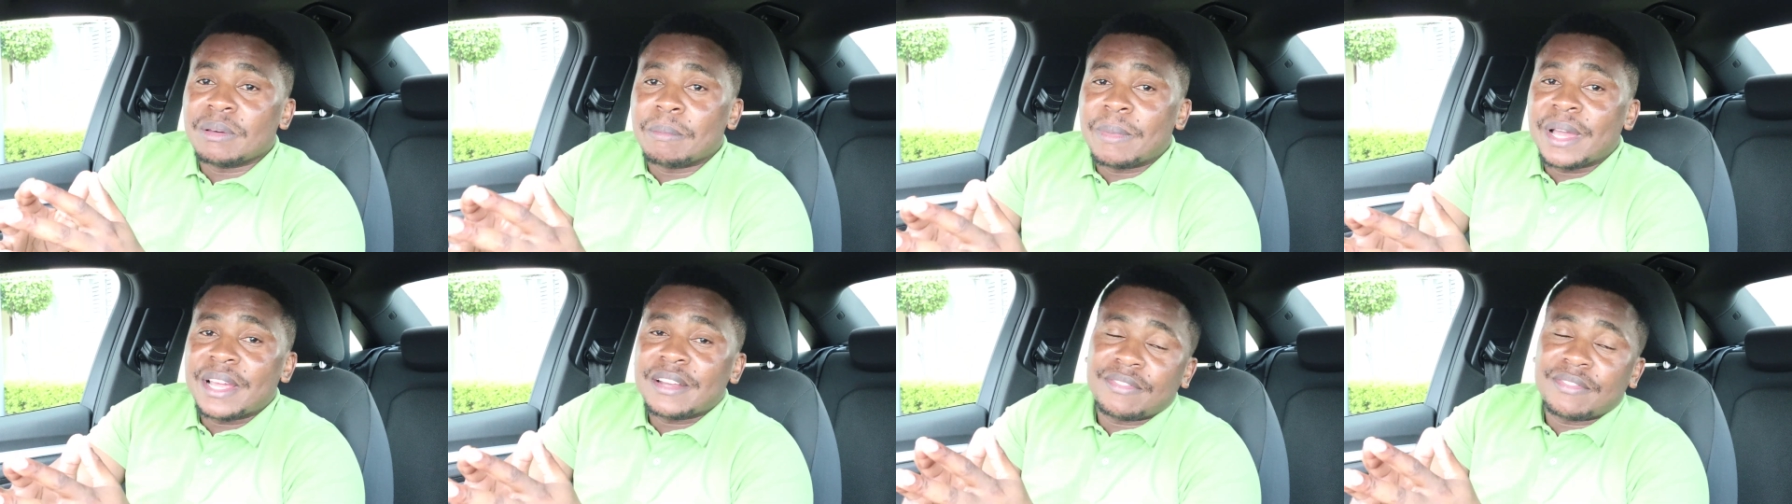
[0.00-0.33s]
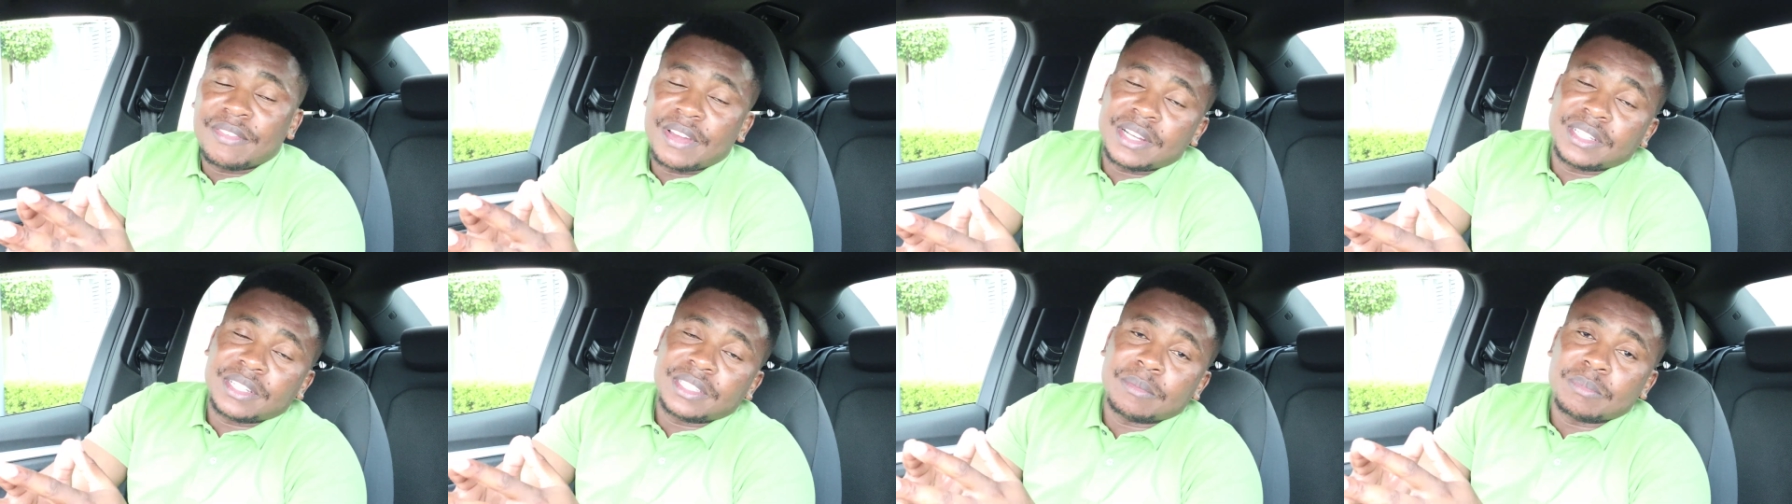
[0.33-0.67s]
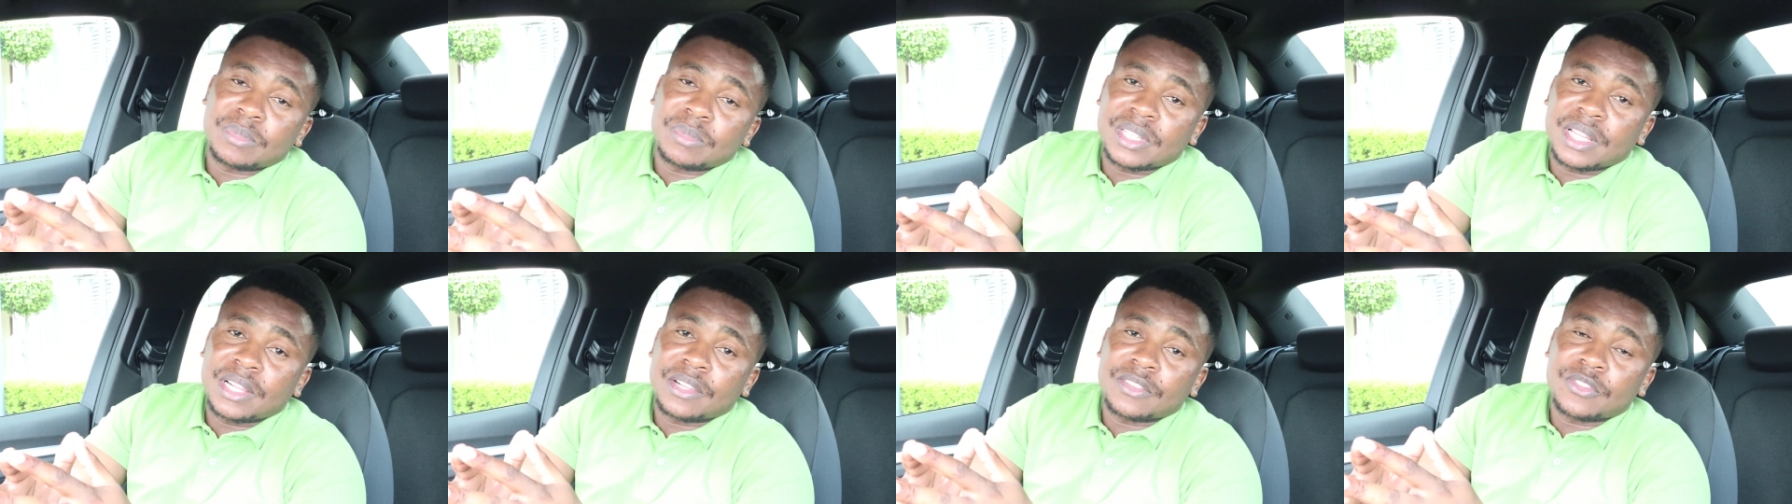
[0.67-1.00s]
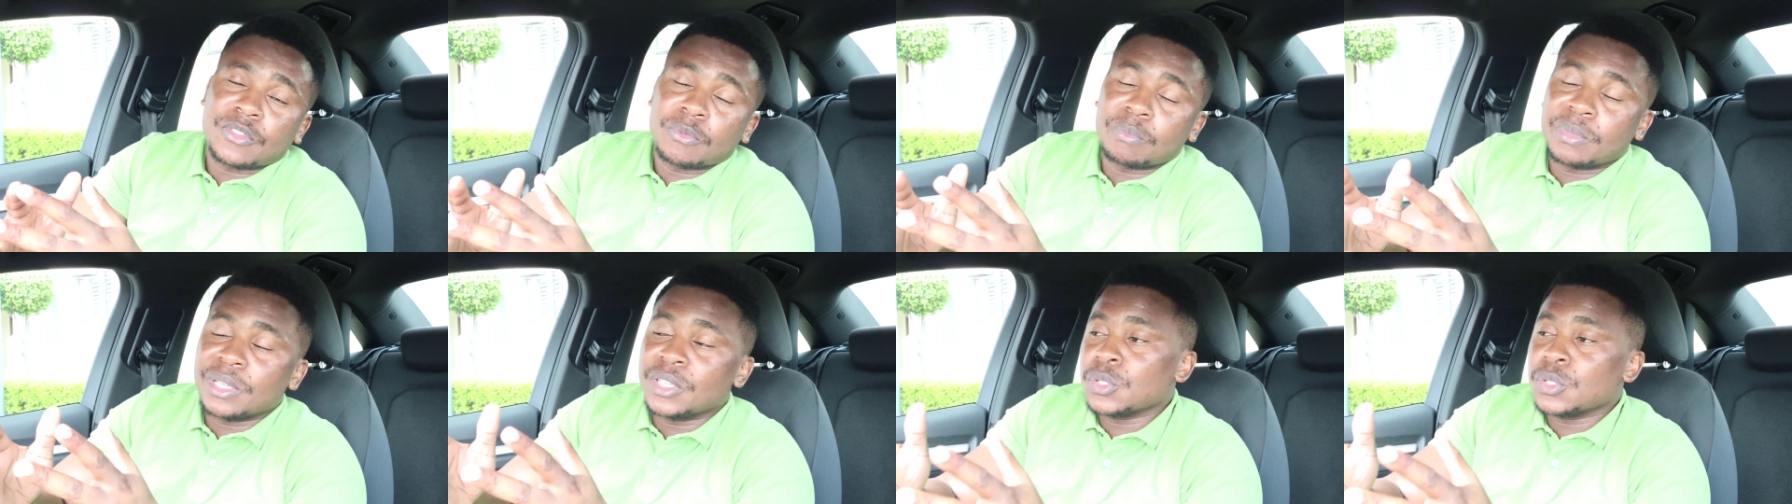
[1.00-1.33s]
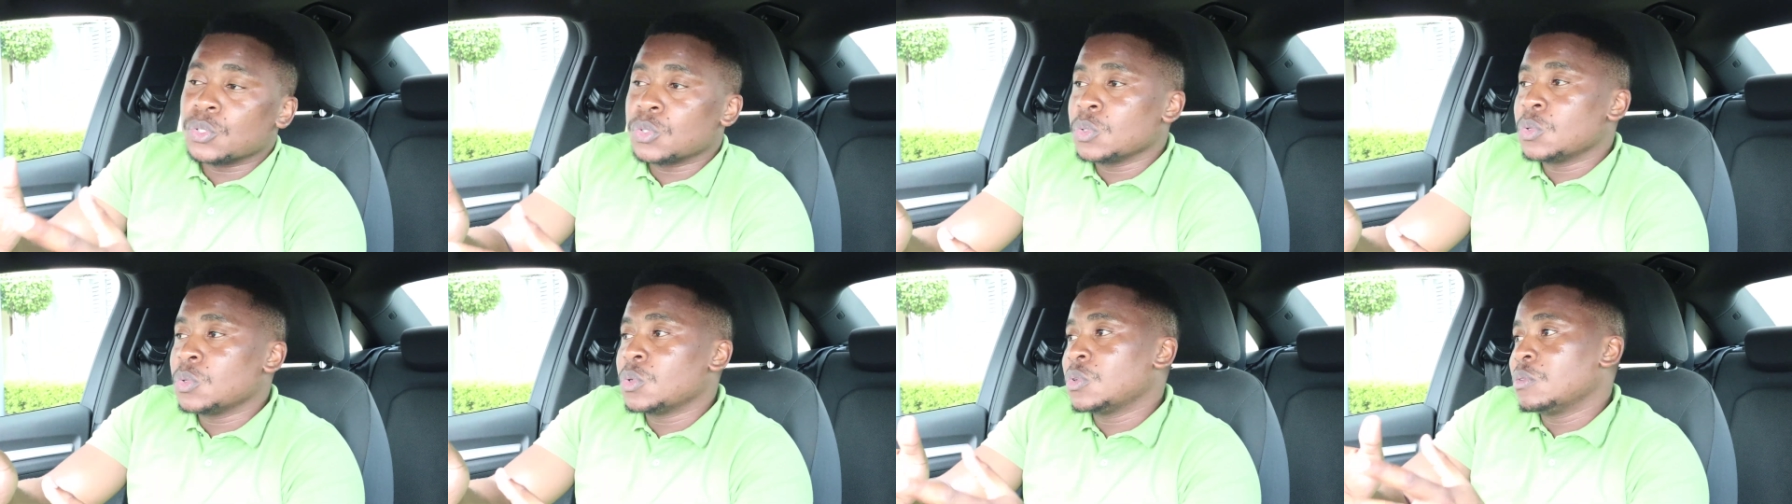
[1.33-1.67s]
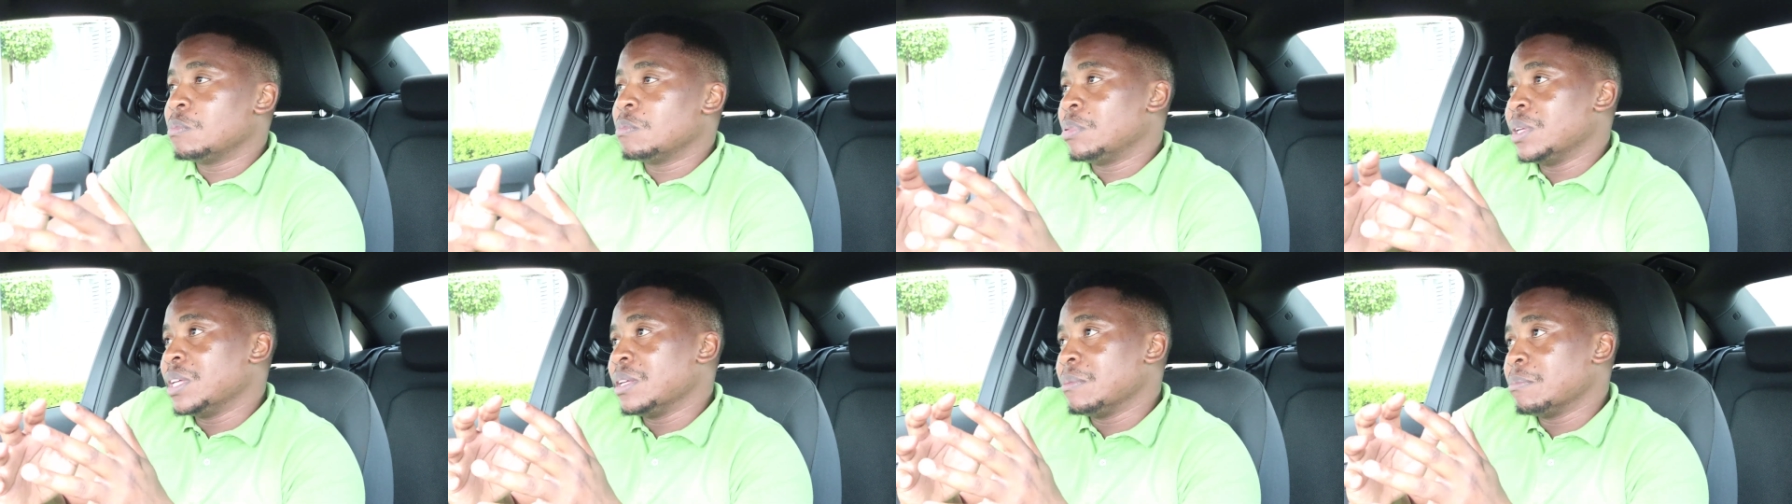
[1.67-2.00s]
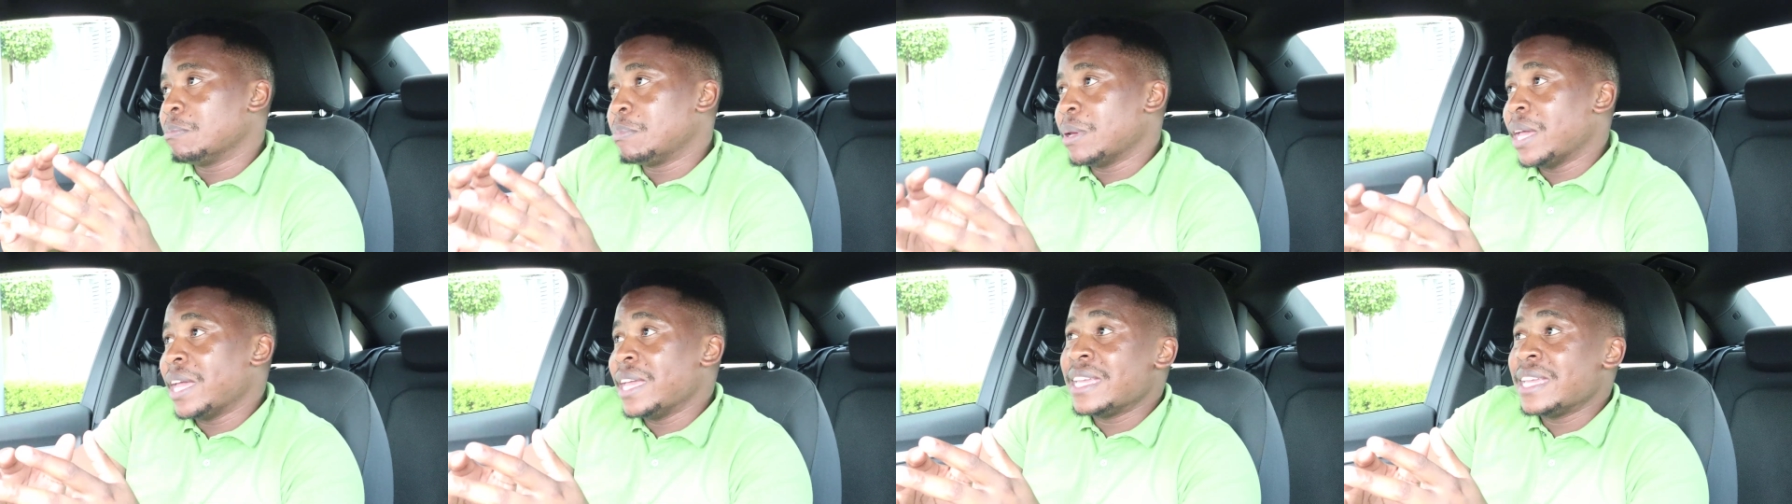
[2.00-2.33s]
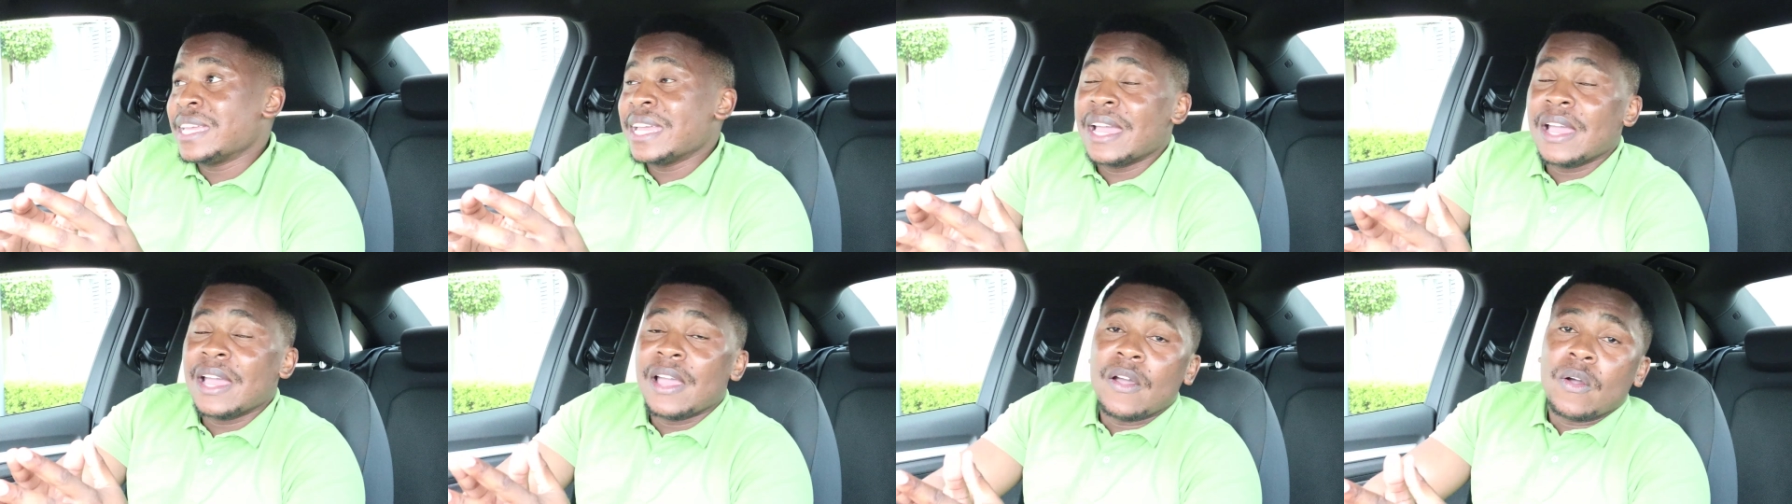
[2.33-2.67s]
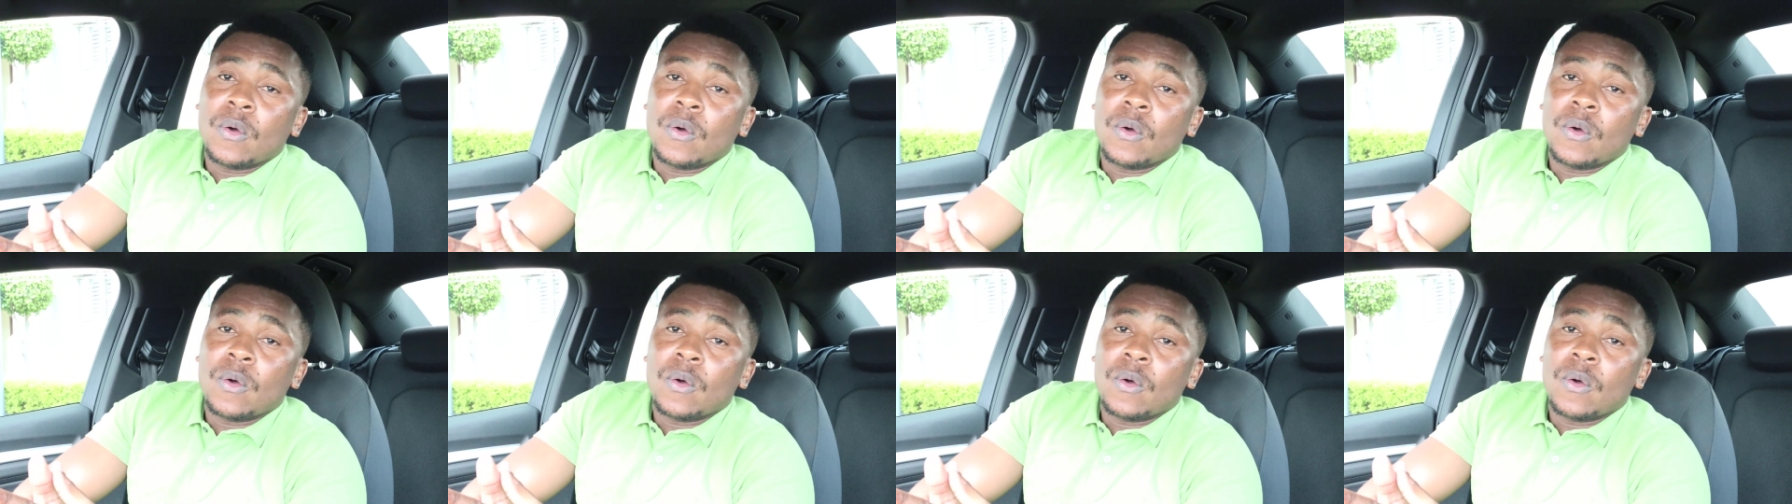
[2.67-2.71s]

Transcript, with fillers: they might find themselves being sued, being paying